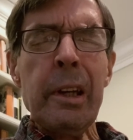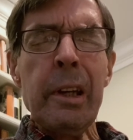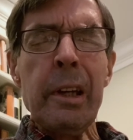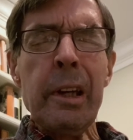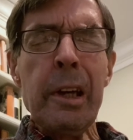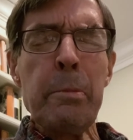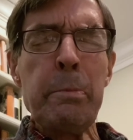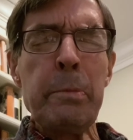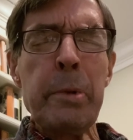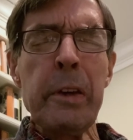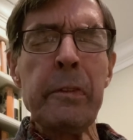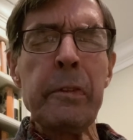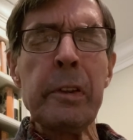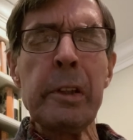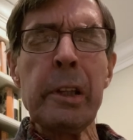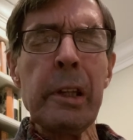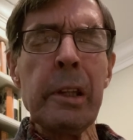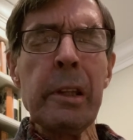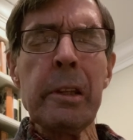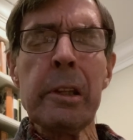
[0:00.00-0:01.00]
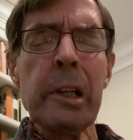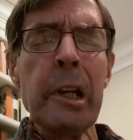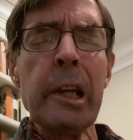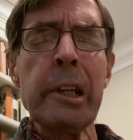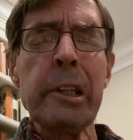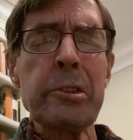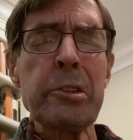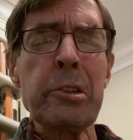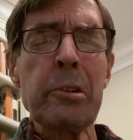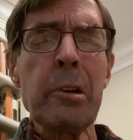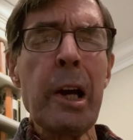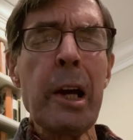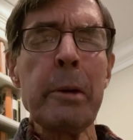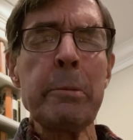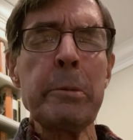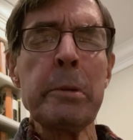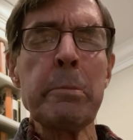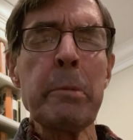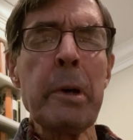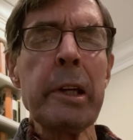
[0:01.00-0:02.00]
epiphany that I described
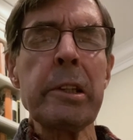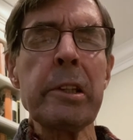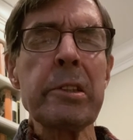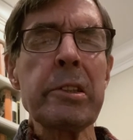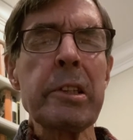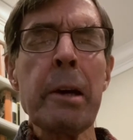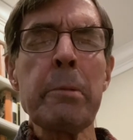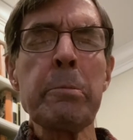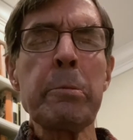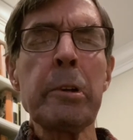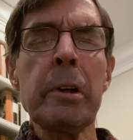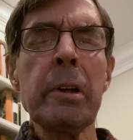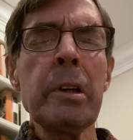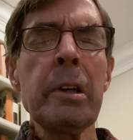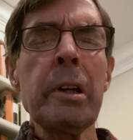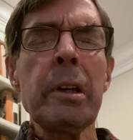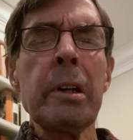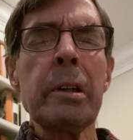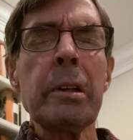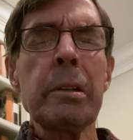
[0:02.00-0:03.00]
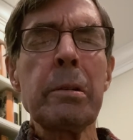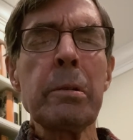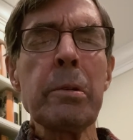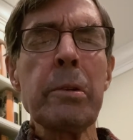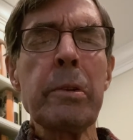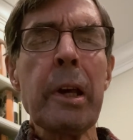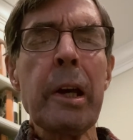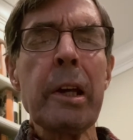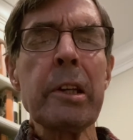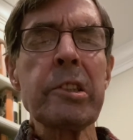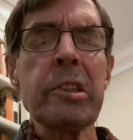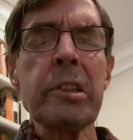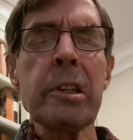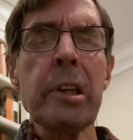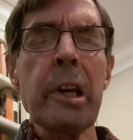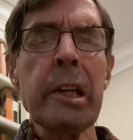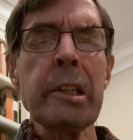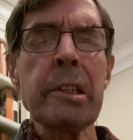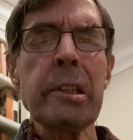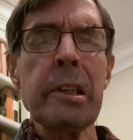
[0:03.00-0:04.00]
in my December
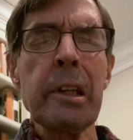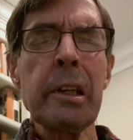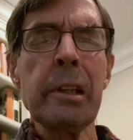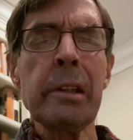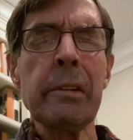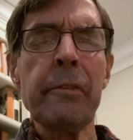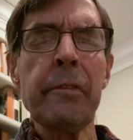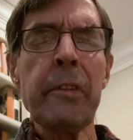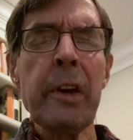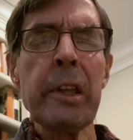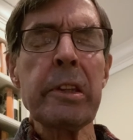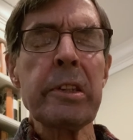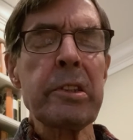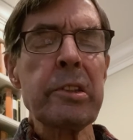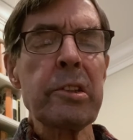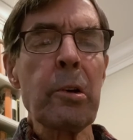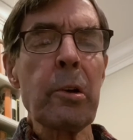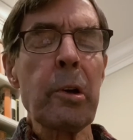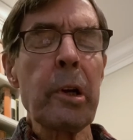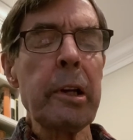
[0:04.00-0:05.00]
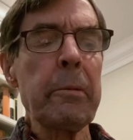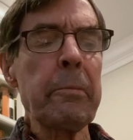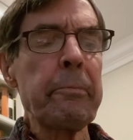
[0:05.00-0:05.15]
2019 faith story.